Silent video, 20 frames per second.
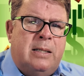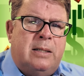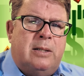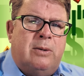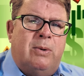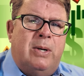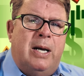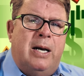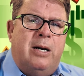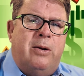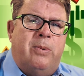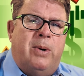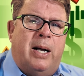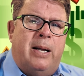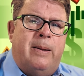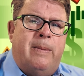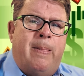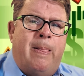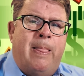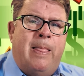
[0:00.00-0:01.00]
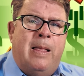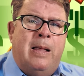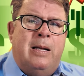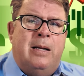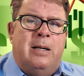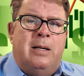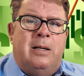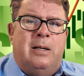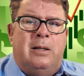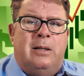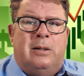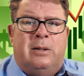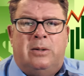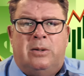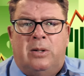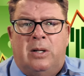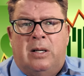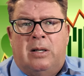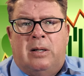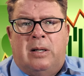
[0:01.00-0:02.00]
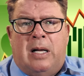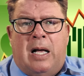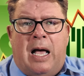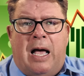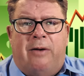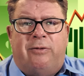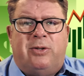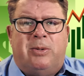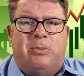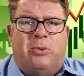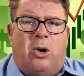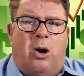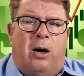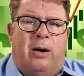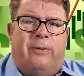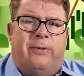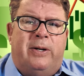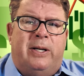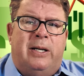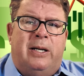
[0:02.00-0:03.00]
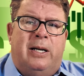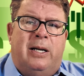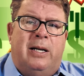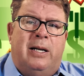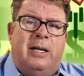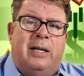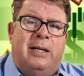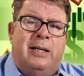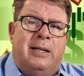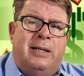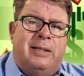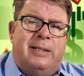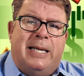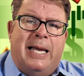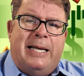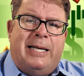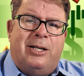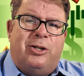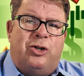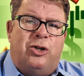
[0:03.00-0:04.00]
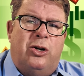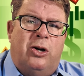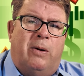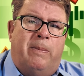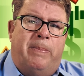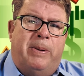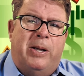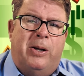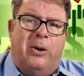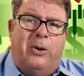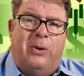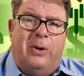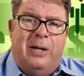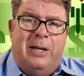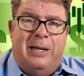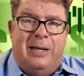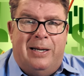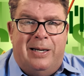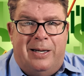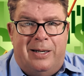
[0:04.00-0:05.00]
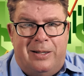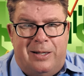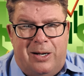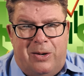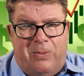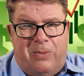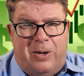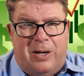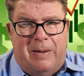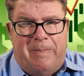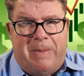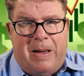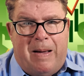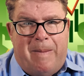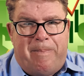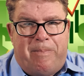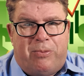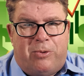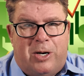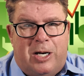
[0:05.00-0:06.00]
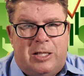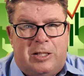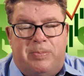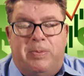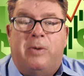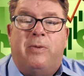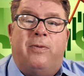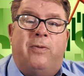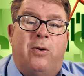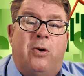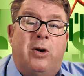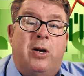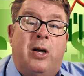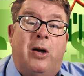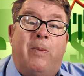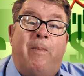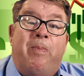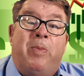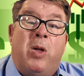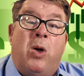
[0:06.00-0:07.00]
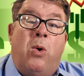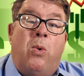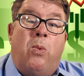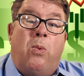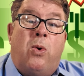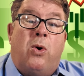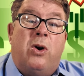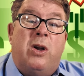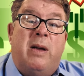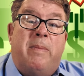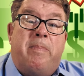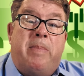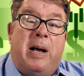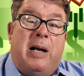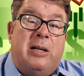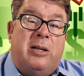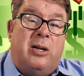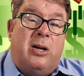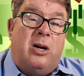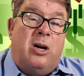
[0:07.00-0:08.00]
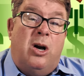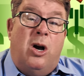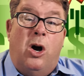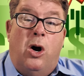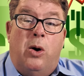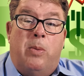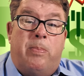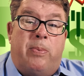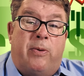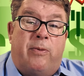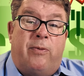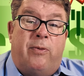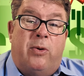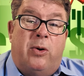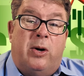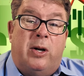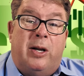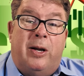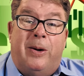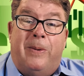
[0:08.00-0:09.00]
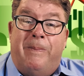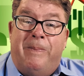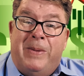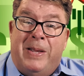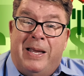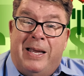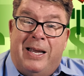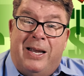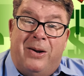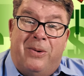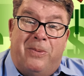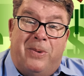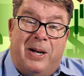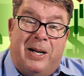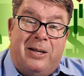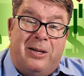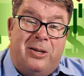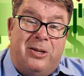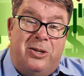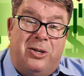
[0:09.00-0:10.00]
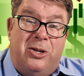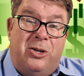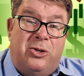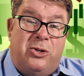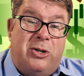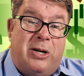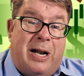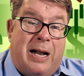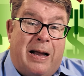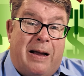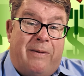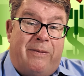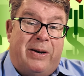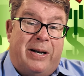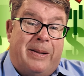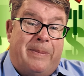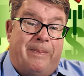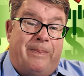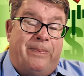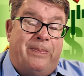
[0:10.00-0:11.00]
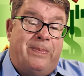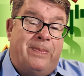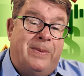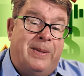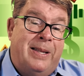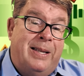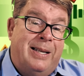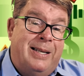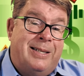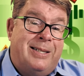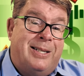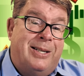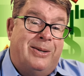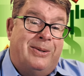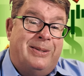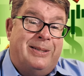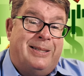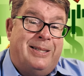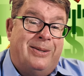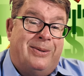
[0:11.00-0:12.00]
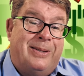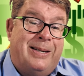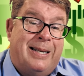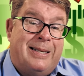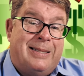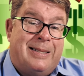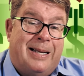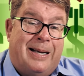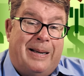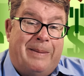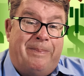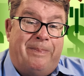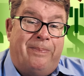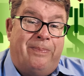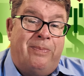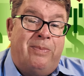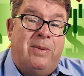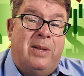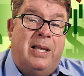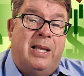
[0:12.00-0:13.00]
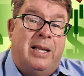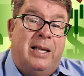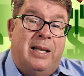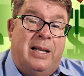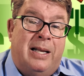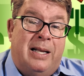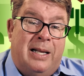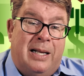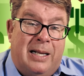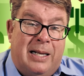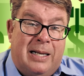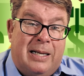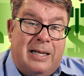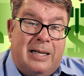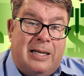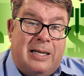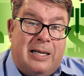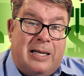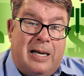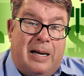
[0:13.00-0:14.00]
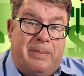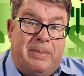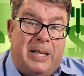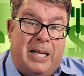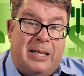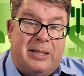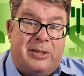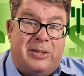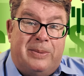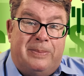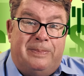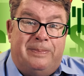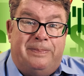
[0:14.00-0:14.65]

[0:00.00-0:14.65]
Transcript: So anyway, have some coffee, take a chill pill. Don't worry about Brad's portfolio. Worry about your own portfolio and what you should have in it. So until next time, God bless.